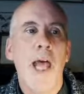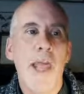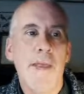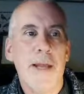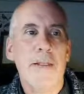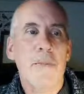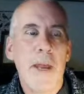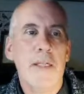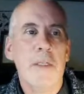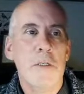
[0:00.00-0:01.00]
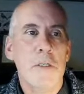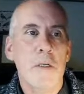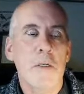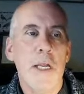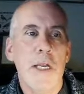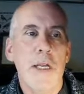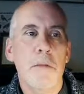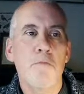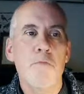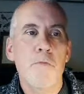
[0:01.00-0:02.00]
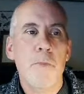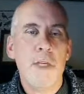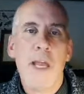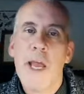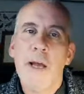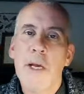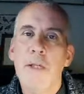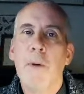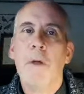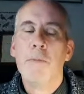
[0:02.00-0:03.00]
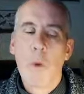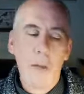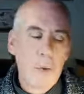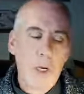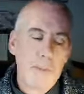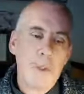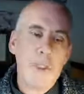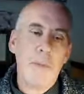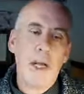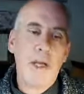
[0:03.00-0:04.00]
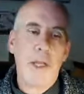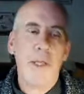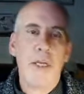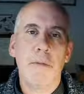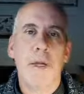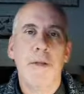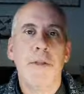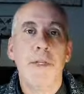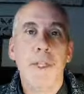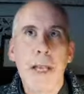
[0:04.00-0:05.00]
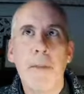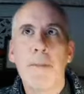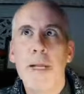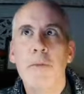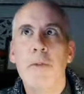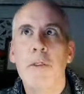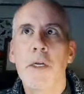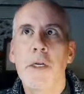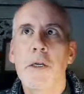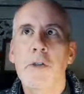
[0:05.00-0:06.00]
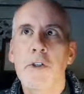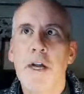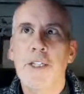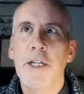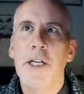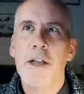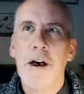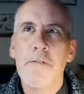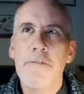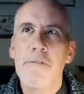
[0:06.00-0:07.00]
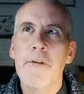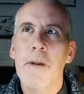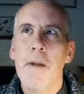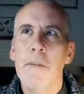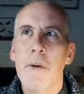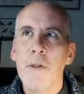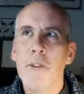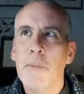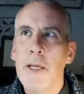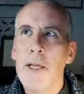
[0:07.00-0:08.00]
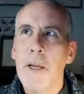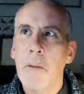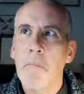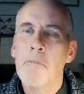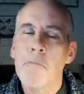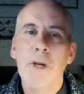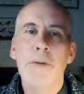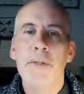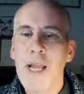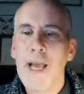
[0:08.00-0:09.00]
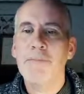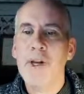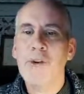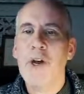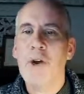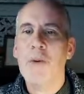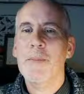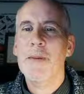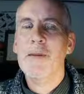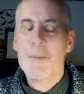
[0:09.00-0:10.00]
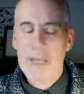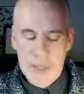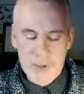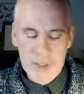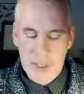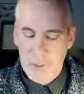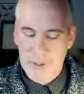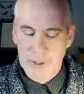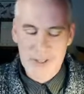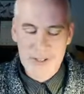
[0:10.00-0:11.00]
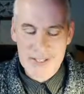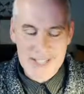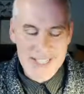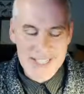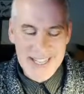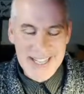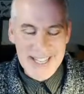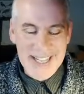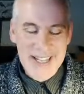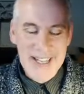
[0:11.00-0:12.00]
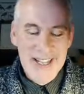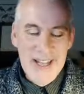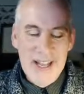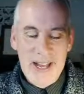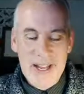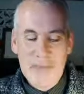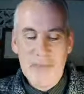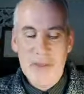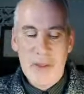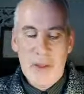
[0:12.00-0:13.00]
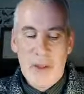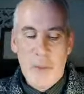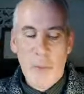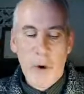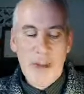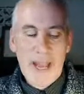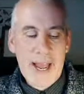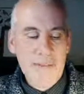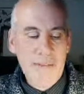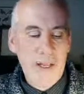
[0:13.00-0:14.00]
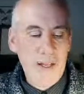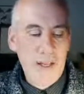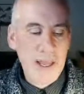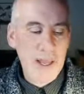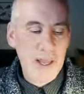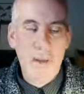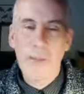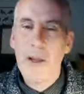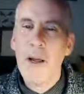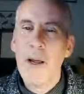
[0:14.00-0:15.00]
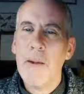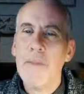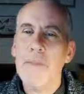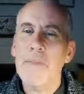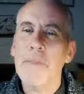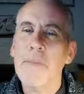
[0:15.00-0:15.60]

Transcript: in that space that you're using but yeah, that's poss- quite quite possibly. I, I think I, I, think pigs would trash it enough, possibly. Don't yeah, don't know. Be be an interesting one to to see. Um, what we have done here. Um,